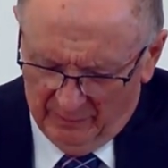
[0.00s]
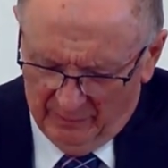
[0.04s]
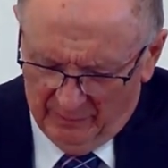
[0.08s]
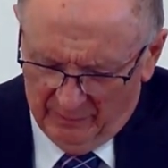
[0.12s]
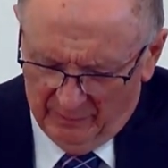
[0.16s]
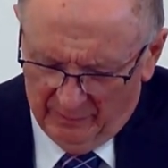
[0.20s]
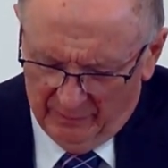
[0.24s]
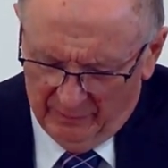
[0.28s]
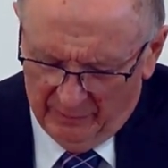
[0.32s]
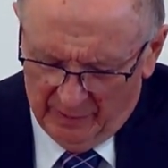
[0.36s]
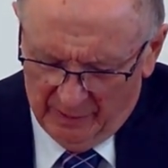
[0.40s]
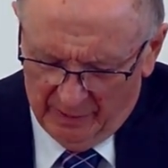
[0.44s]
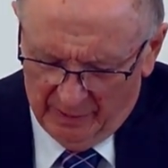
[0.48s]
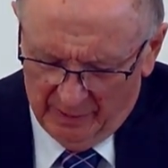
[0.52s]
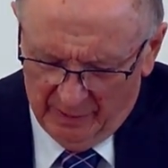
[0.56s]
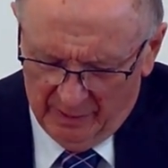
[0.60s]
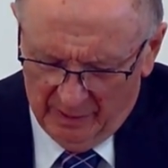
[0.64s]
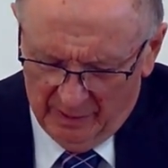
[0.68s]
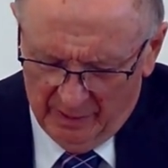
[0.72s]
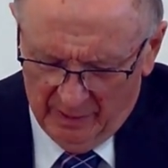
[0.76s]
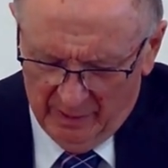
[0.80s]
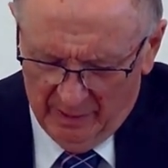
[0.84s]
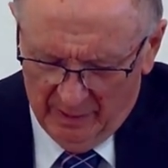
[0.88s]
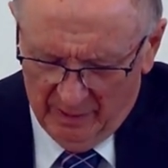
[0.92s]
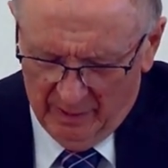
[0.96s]
Father,
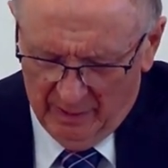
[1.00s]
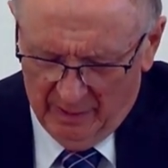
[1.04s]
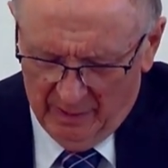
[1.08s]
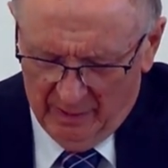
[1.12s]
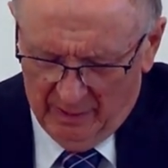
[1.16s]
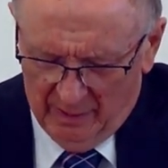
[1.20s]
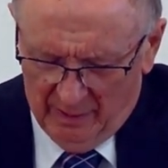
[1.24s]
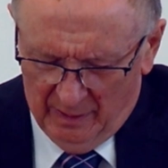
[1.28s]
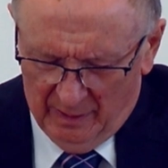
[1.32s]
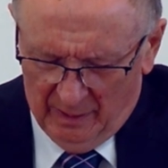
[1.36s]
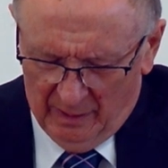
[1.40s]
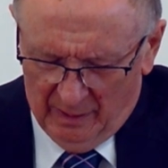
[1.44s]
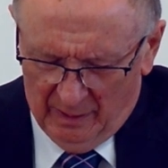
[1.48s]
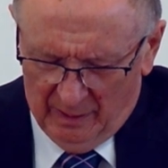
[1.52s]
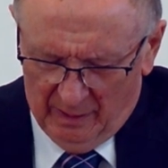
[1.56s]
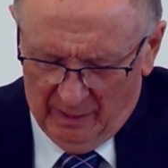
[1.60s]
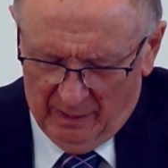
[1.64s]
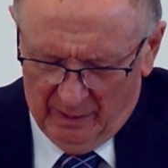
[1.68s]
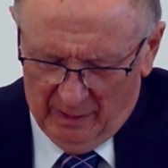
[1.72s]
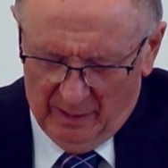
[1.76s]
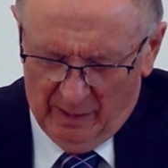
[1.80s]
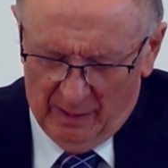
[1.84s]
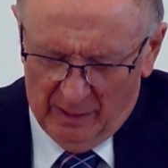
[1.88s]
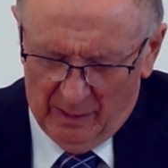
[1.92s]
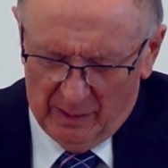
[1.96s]

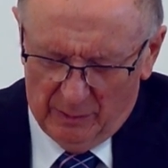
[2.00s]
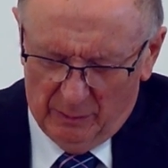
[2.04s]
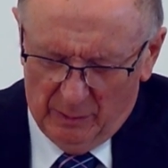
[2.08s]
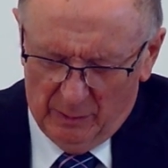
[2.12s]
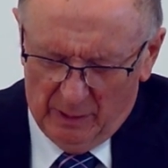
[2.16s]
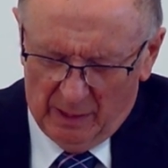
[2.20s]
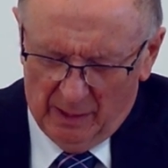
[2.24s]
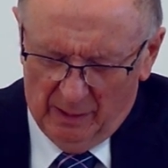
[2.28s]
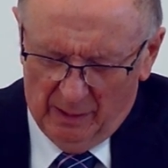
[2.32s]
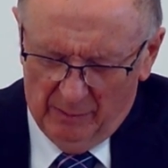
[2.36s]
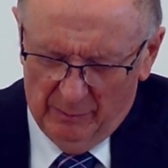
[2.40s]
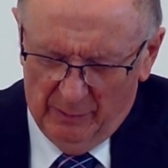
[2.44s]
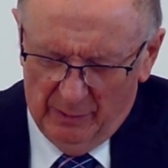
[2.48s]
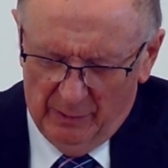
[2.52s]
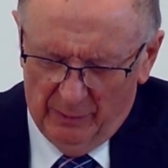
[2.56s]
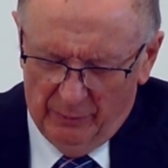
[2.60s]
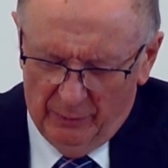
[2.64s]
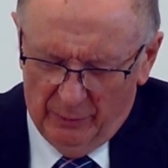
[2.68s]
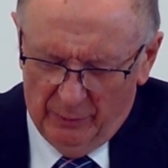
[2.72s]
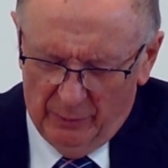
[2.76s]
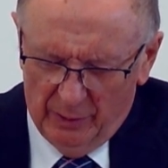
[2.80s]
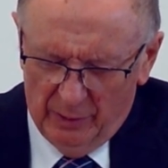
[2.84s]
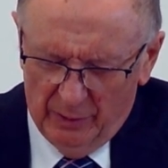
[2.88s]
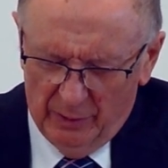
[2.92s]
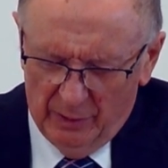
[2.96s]
uh, as we come
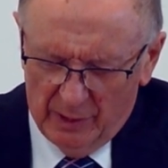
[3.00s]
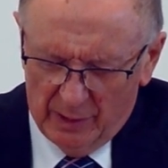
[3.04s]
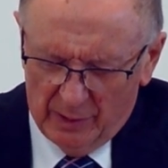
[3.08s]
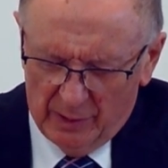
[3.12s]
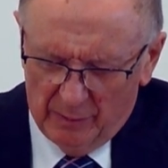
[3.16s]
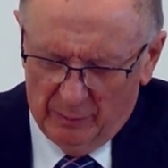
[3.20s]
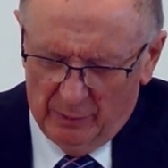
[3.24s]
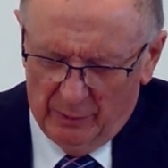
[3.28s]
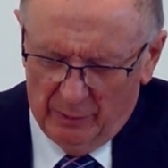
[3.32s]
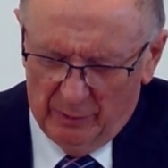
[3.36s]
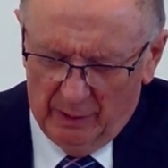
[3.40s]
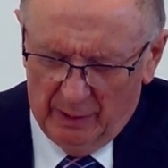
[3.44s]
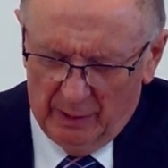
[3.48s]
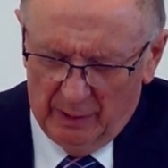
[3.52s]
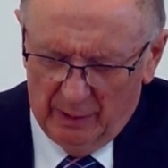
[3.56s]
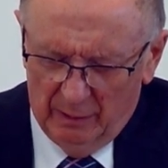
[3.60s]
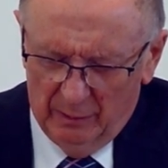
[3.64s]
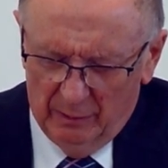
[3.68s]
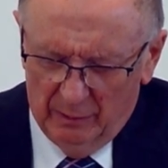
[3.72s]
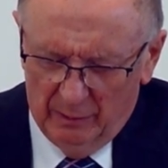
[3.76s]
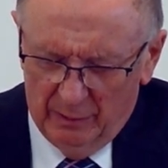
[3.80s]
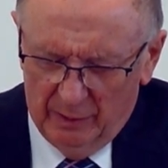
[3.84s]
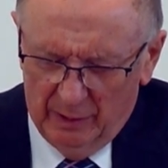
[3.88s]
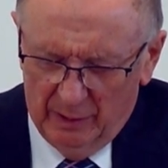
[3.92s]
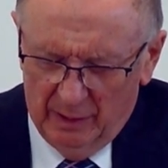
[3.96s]
before you this morning,
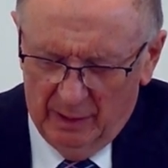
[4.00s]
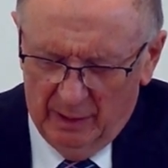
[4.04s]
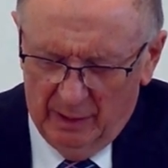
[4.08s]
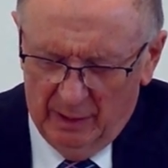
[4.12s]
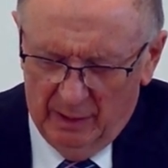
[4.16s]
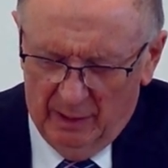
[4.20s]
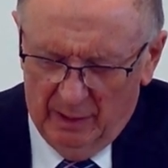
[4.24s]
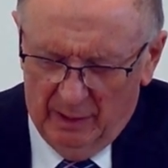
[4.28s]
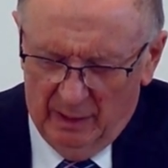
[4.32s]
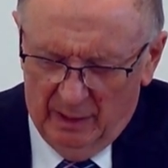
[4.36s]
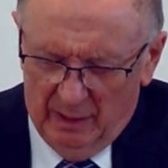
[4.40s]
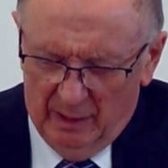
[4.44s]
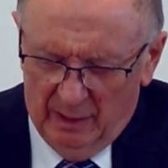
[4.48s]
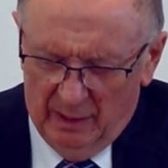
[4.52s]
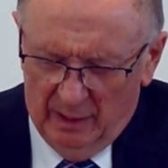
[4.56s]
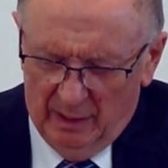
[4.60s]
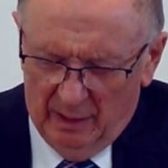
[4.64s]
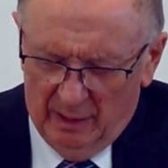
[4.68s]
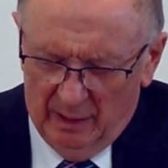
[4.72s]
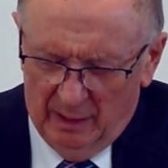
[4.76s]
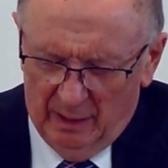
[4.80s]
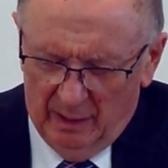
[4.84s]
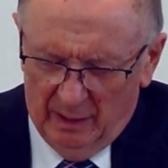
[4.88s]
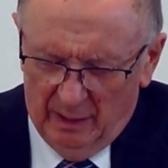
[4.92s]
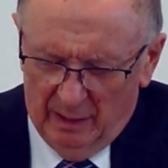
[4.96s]
Lord,
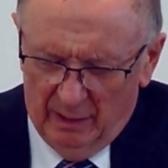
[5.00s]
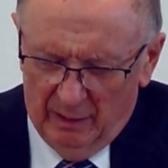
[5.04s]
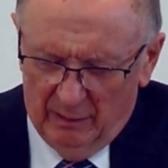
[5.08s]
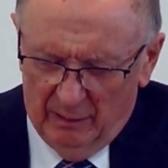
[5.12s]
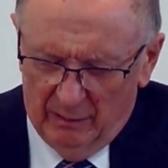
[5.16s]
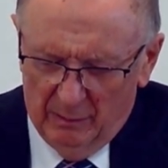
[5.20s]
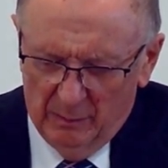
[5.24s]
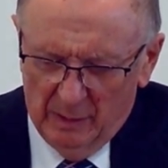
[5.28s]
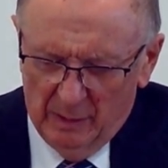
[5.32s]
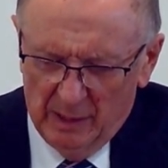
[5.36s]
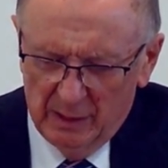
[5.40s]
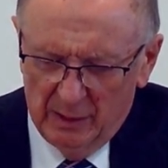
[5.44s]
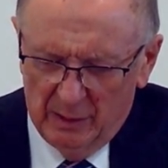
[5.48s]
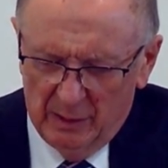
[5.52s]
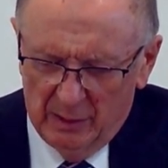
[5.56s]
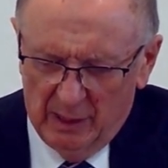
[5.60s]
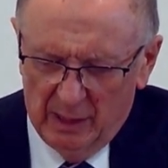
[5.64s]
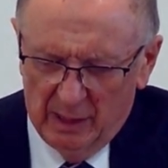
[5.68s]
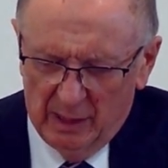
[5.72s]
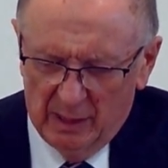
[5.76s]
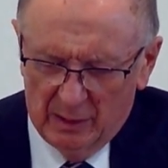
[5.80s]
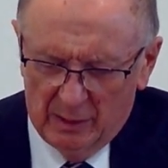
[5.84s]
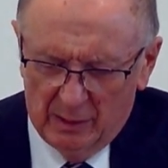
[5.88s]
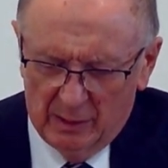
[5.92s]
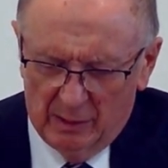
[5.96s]
uh, there are many
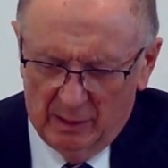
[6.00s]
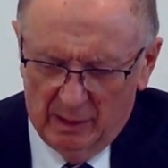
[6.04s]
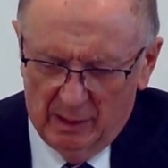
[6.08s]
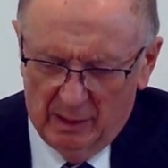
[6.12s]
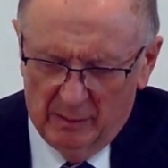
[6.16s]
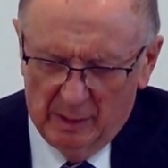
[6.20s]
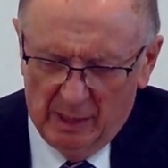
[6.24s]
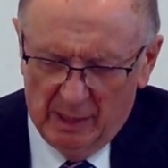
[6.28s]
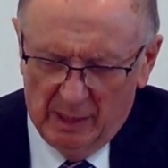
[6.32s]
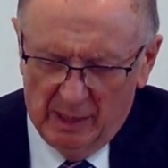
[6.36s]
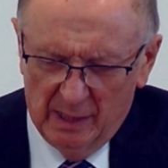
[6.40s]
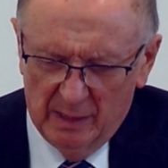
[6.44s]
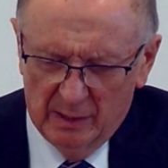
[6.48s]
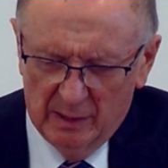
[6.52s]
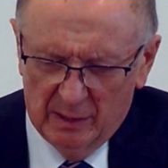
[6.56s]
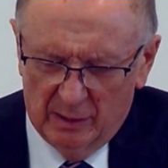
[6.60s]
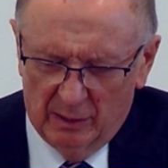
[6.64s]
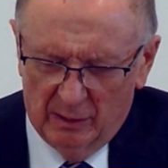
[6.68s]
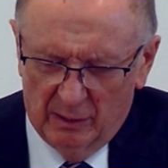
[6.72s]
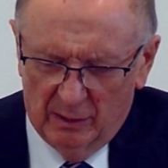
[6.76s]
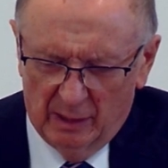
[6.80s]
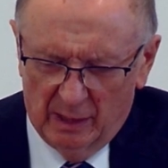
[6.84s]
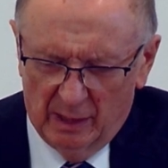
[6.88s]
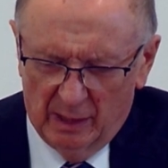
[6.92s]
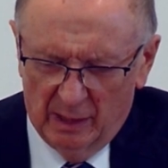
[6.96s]
things on our minds and
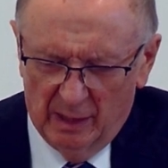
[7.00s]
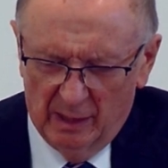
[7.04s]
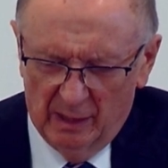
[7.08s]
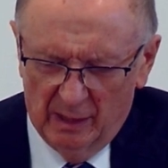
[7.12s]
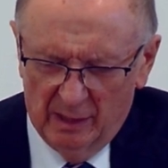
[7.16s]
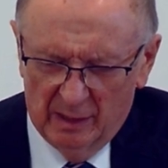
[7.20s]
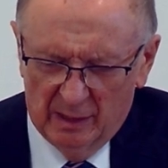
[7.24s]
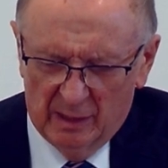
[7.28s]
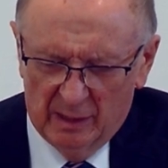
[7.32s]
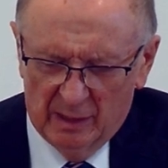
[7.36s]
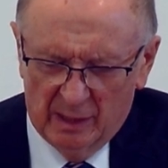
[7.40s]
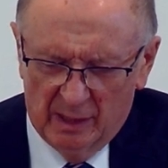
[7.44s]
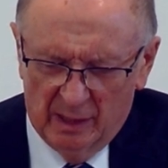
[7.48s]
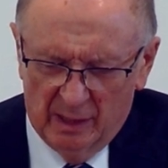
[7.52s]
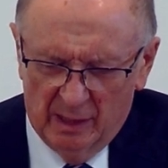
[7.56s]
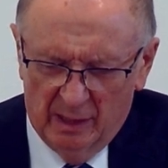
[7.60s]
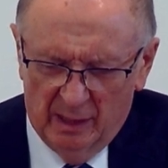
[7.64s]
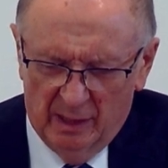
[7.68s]
on our hearts.